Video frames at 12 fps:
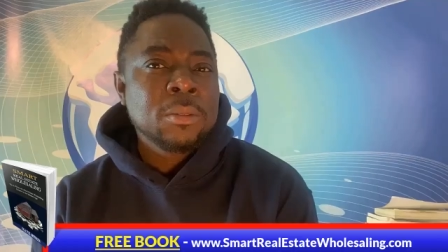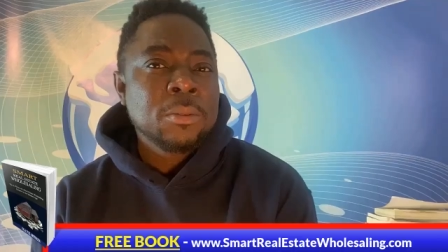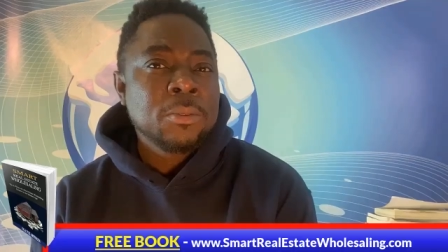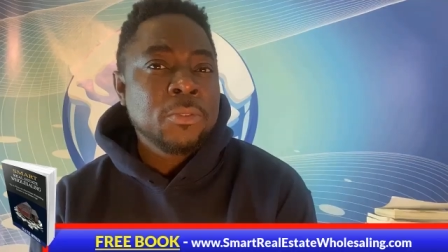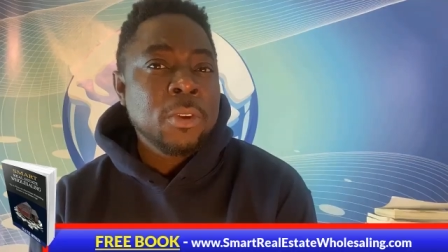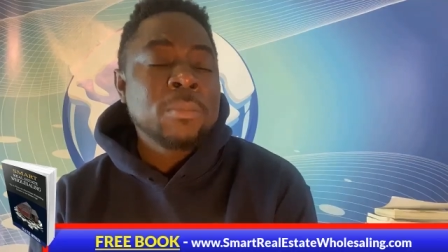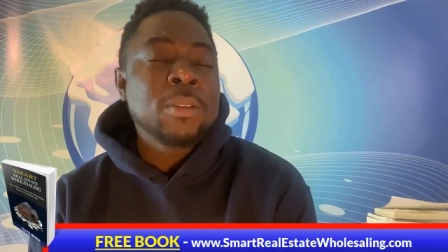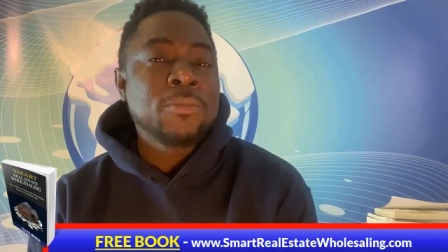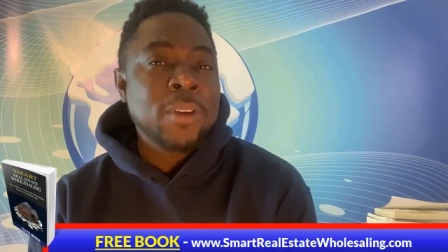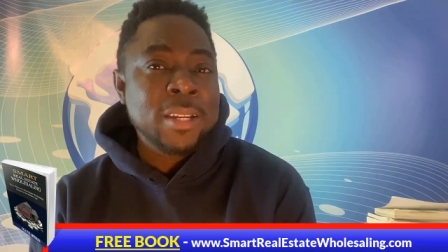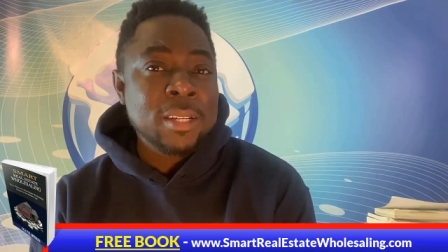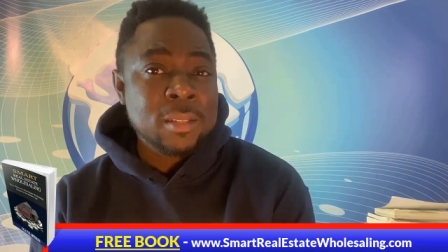from the
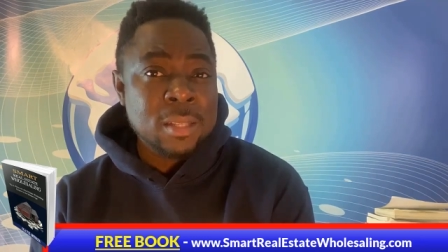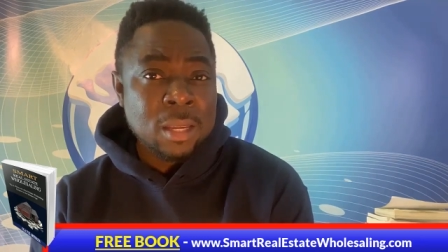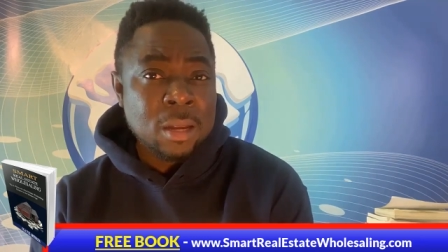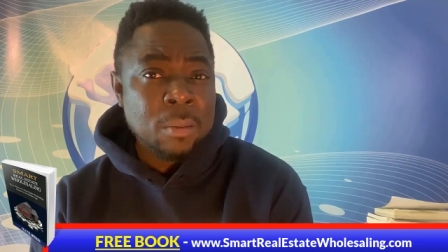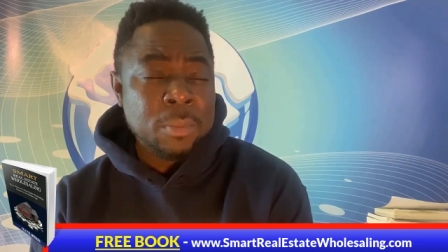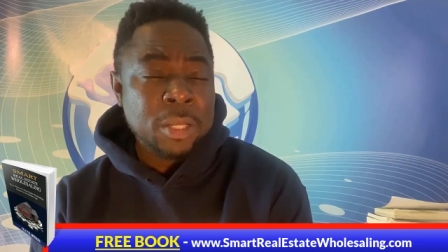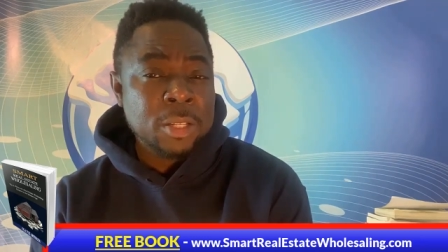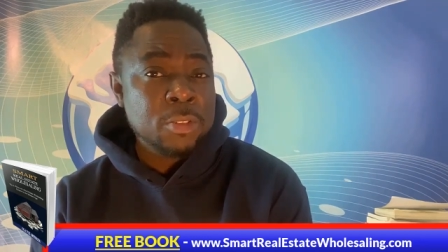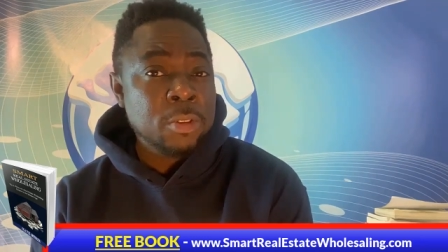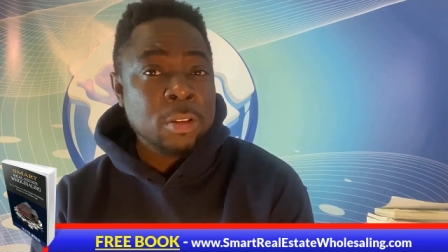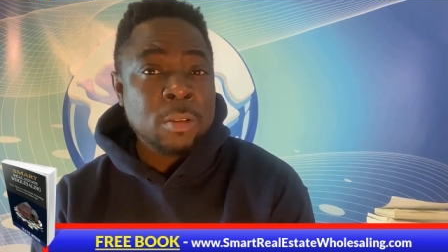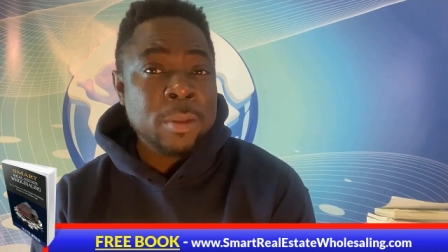financing company.
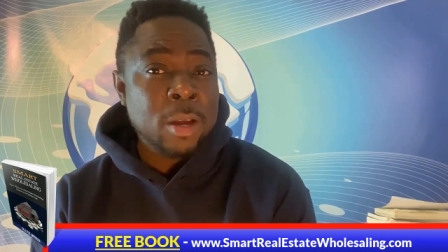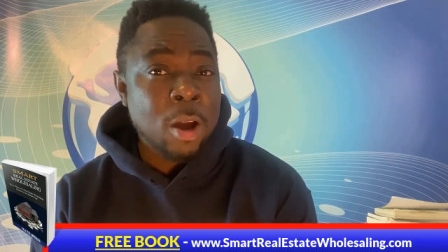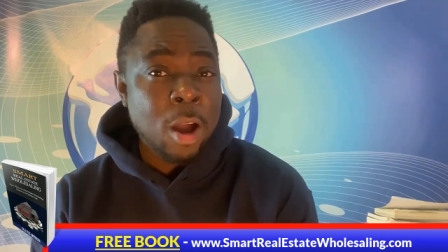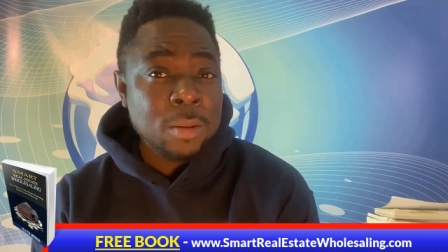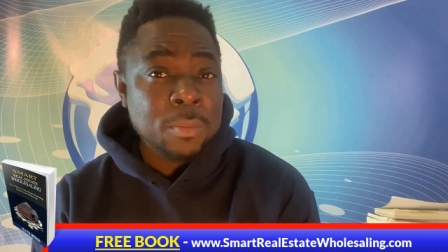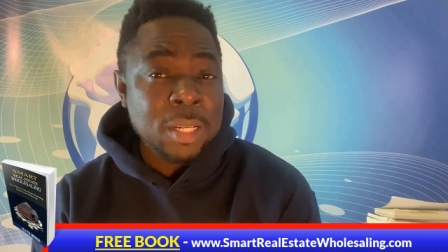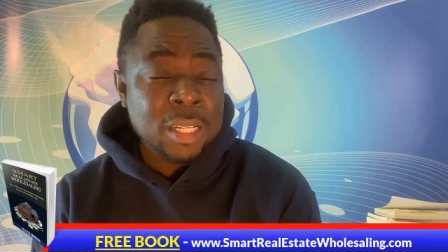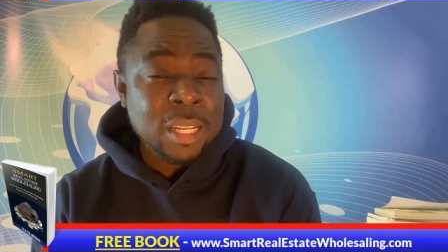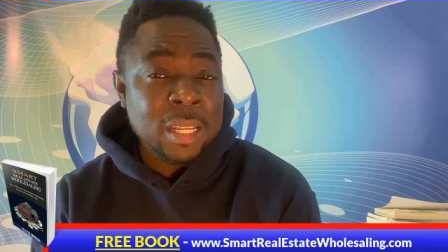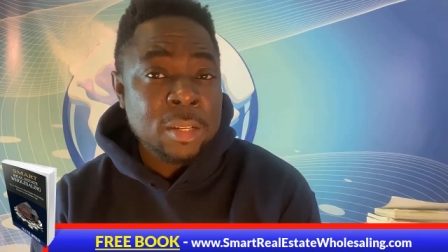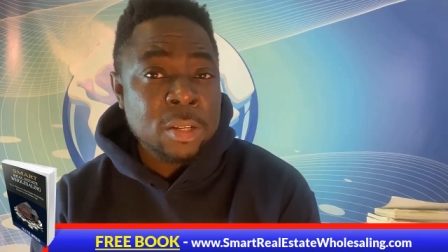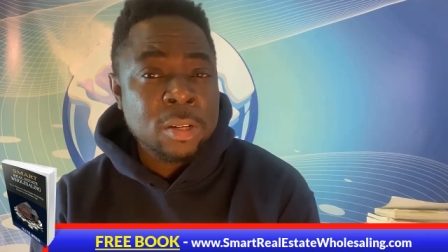So it could be a hard money
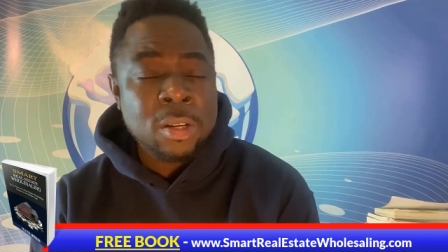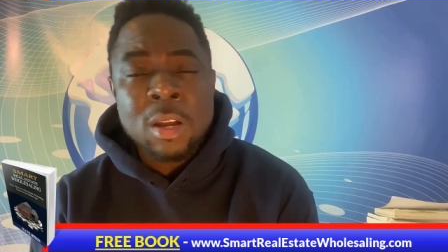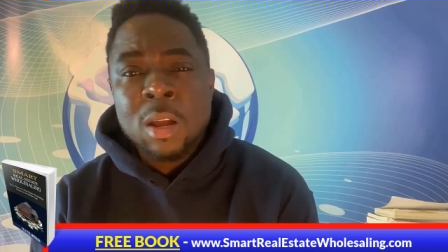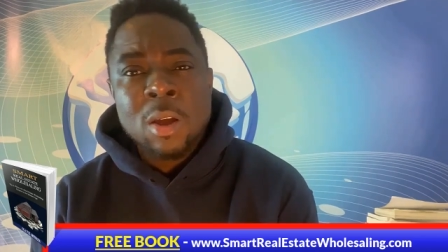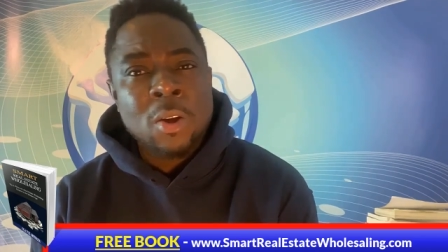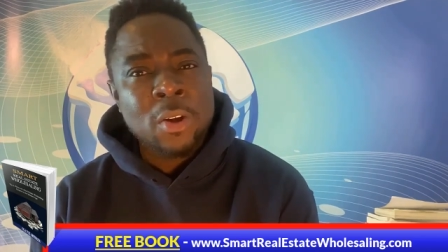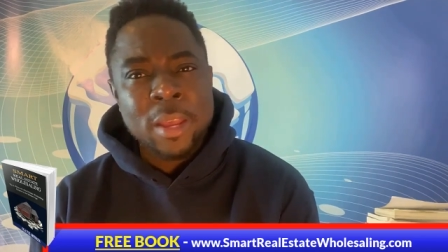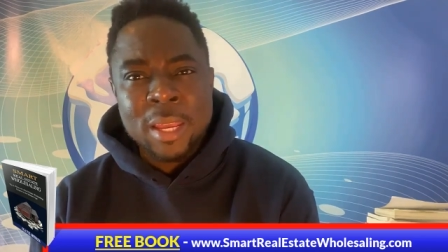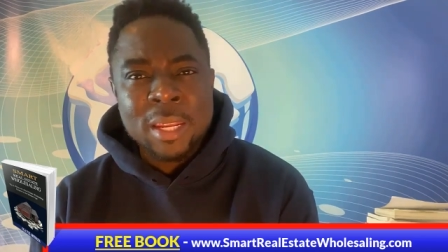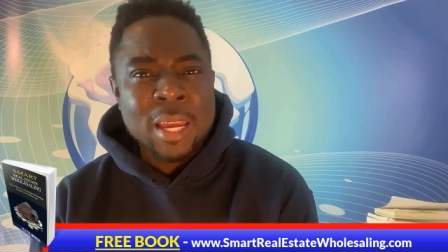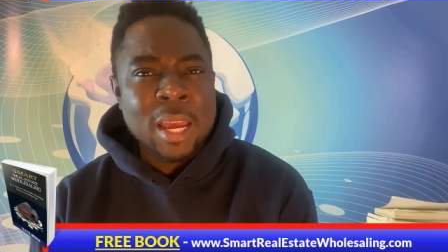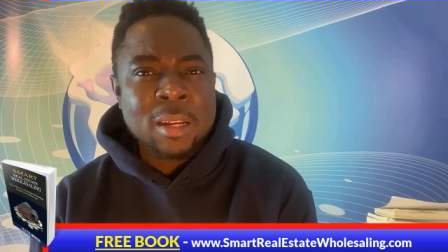lender or
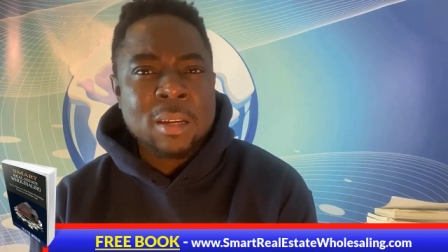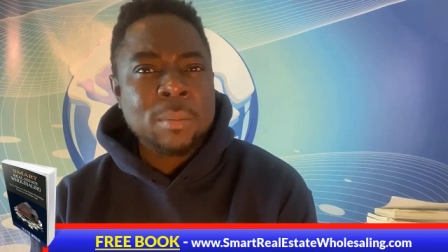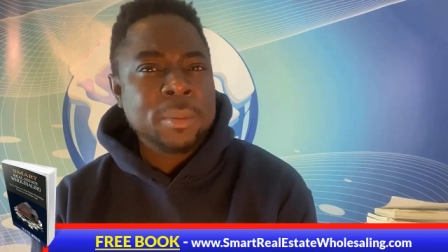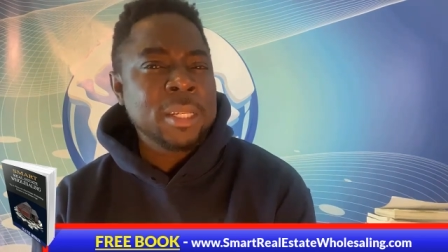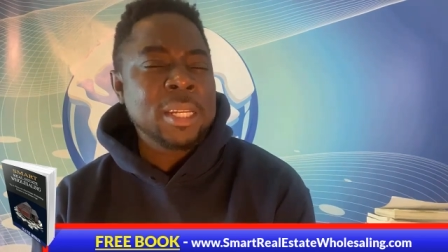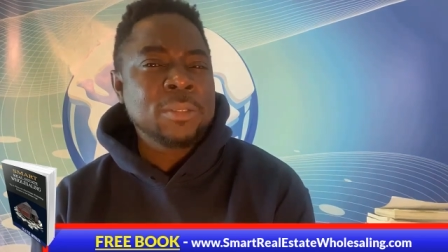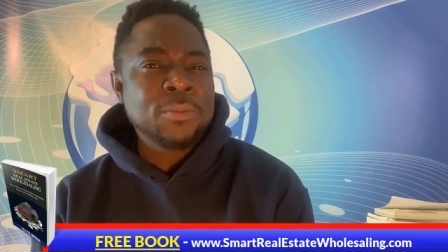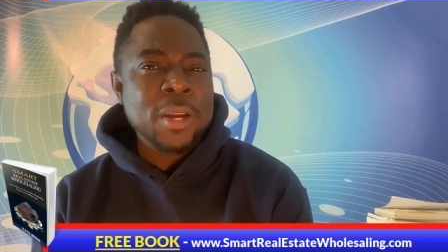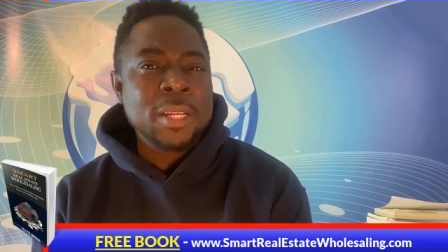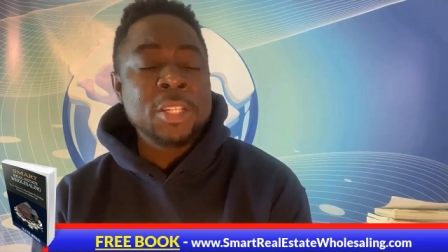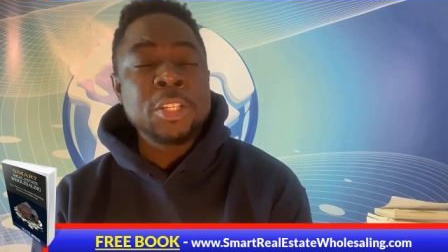any kind of company that's finding.